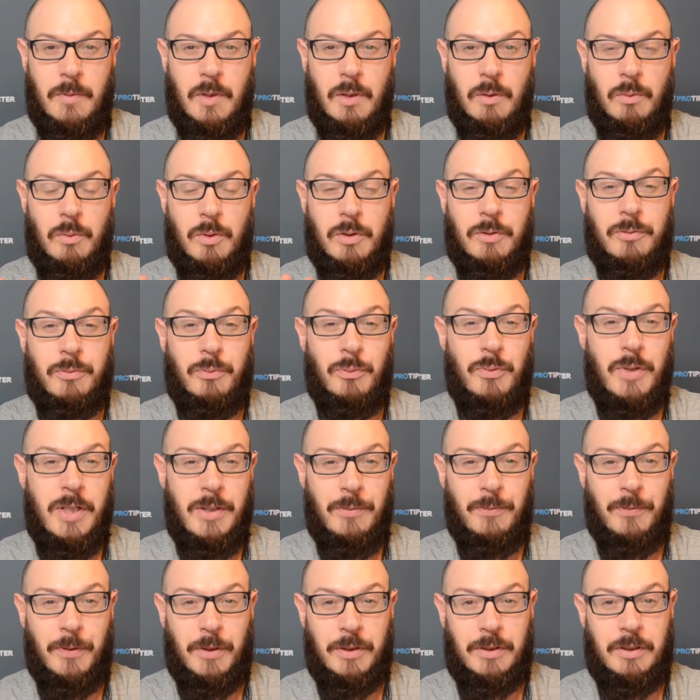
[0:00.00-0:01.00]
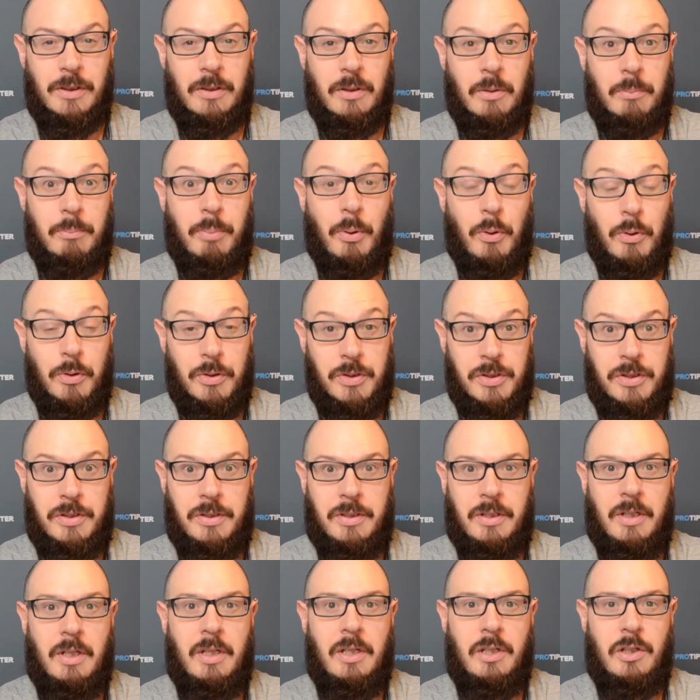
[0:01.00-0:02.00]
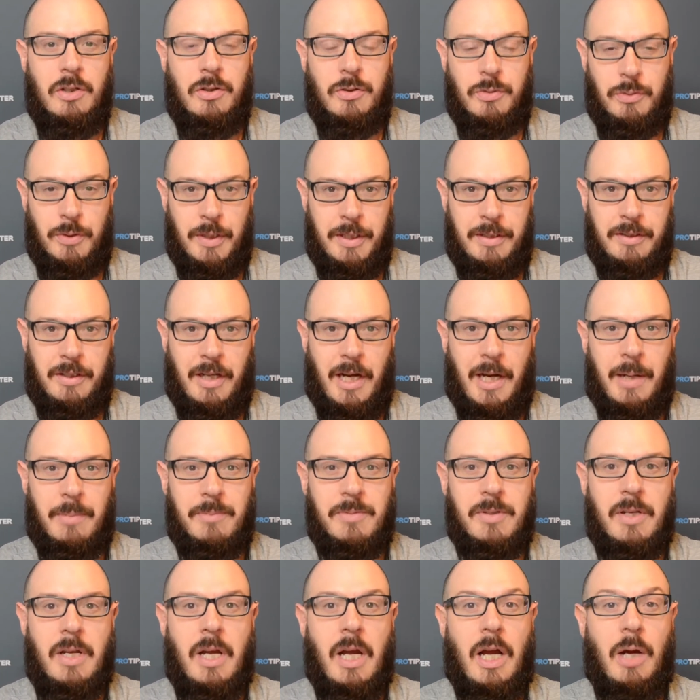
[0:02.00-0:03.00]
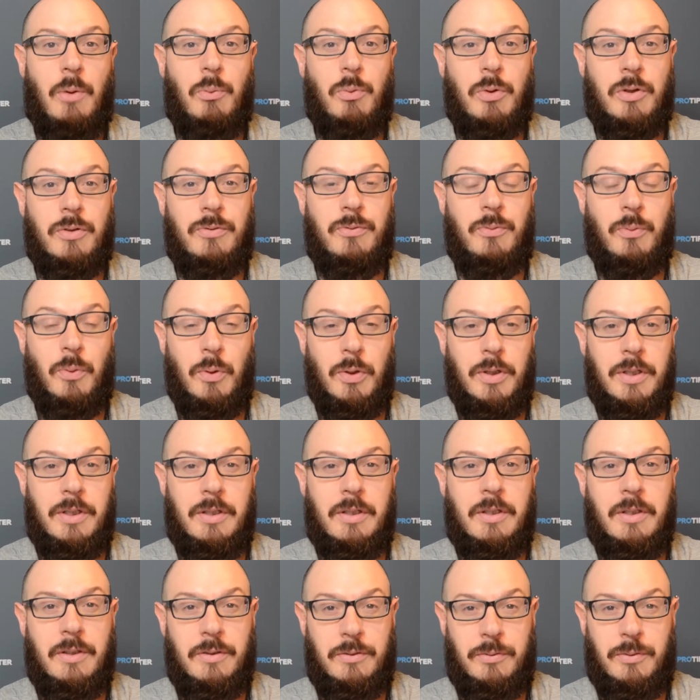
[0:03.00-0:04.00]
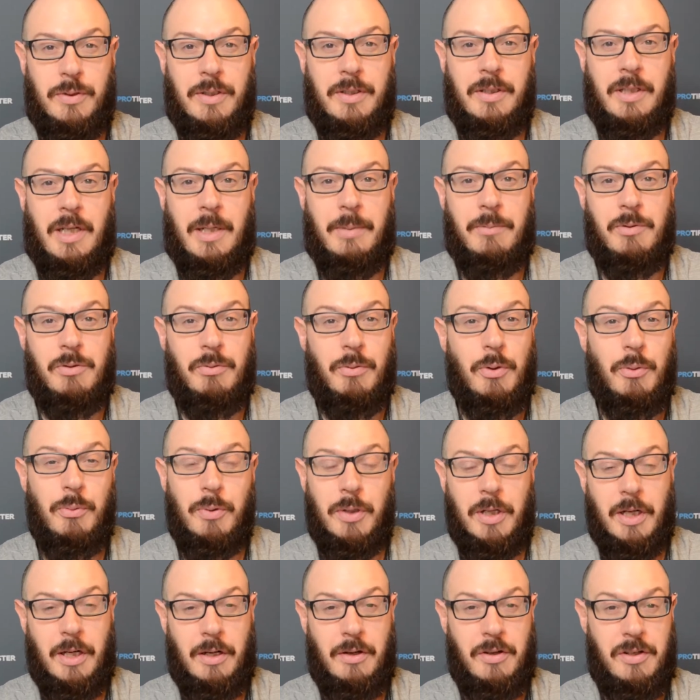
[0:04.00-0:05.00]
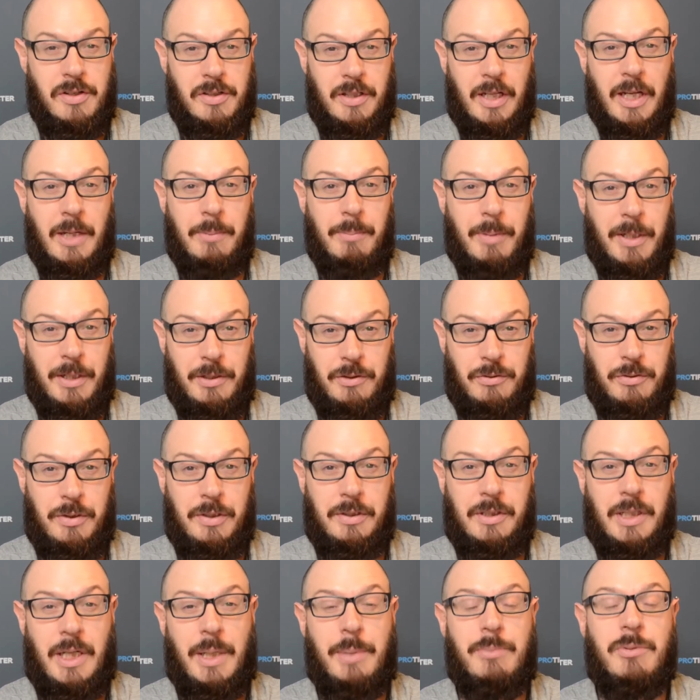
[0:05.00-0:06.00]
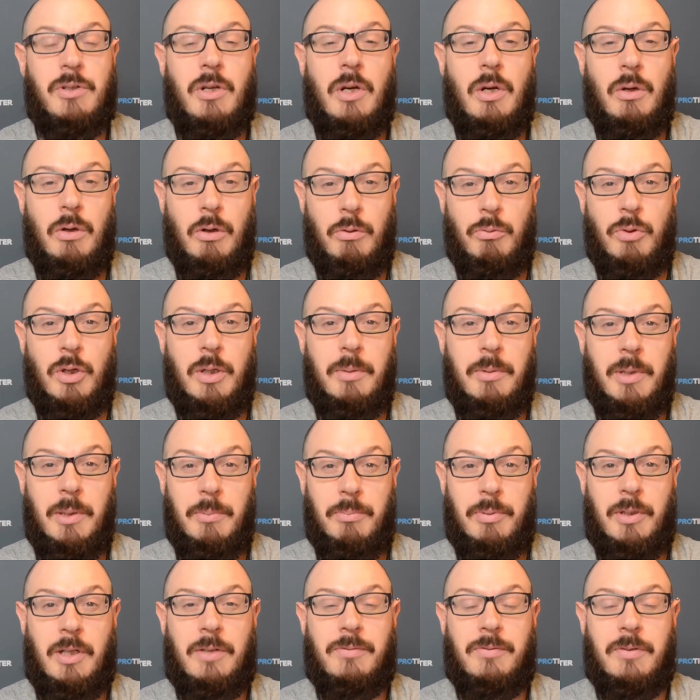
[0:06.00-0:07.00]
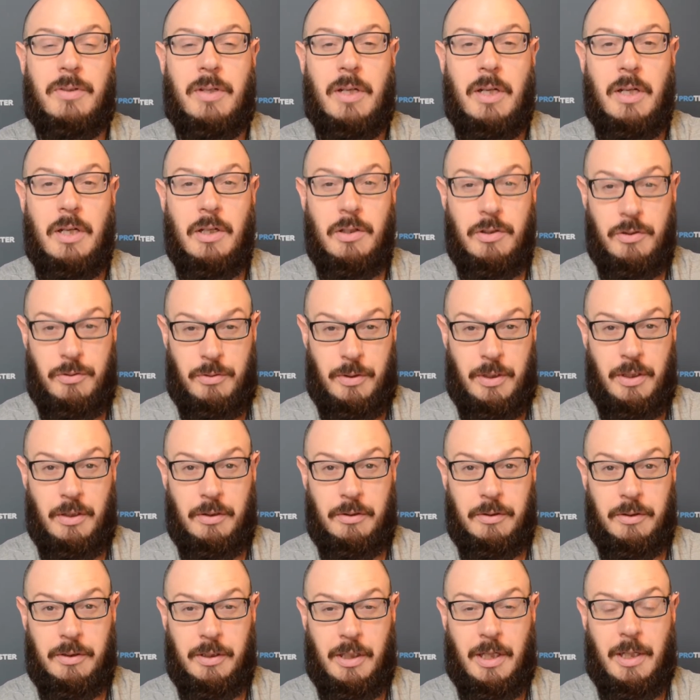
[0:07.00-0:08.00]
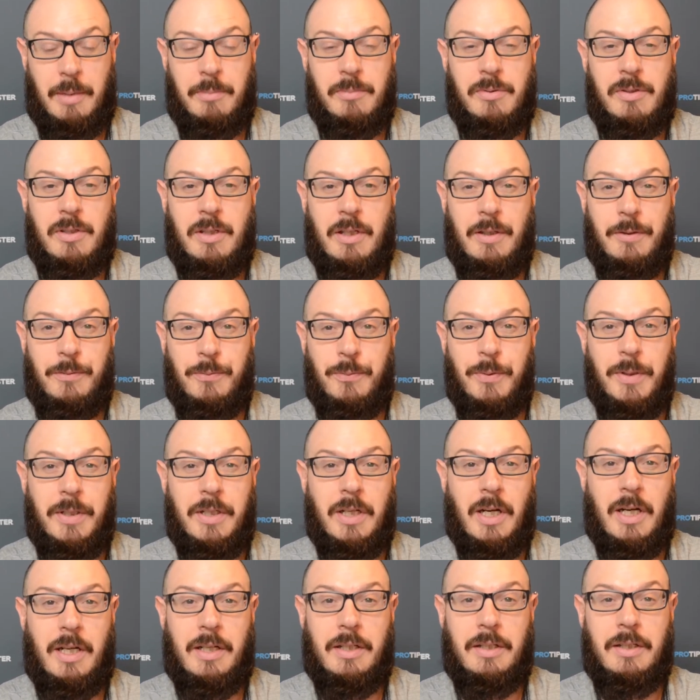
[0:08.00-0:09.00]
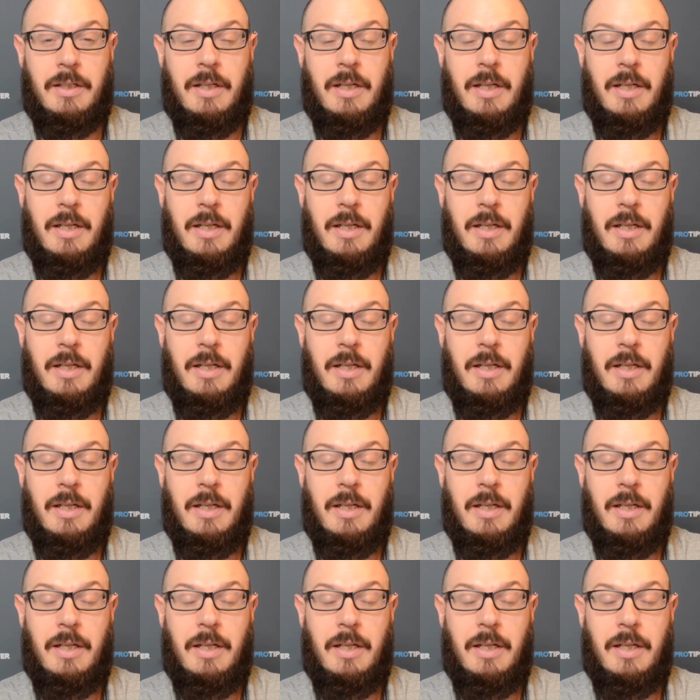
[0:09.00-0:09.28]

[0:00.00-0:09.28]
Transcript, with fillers: would have refunded or pushed three times and would have won three times. So we would have got our stake back three times. We would have been in profit three other times if we'd gone